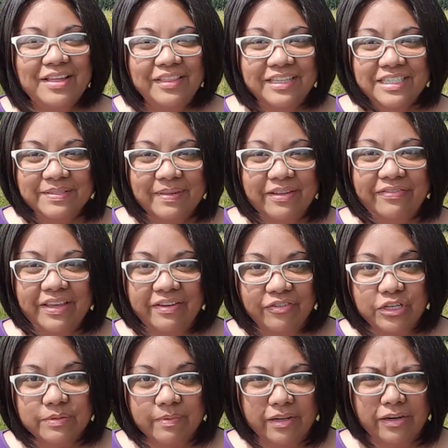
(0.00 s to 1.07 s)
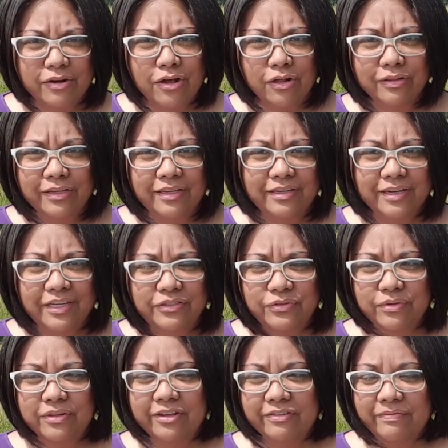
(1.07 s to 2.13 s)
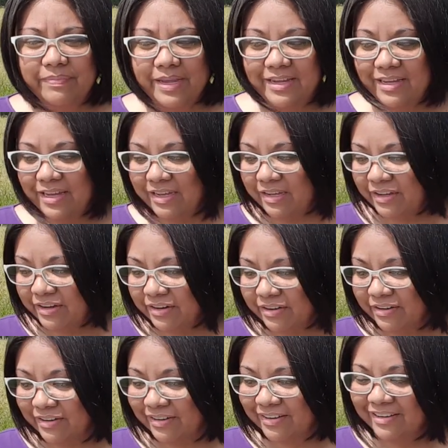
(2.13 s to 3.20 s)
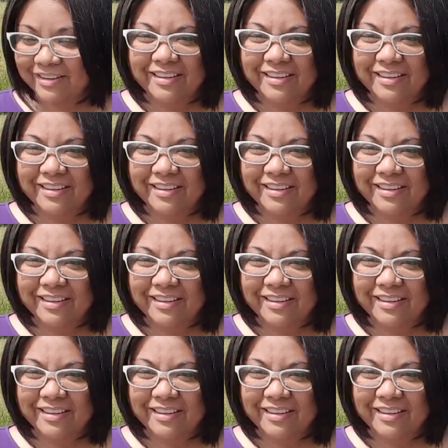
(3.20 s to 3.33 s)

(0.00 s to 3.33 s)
This is my favorite spot in Holland. I do a lot of biking here.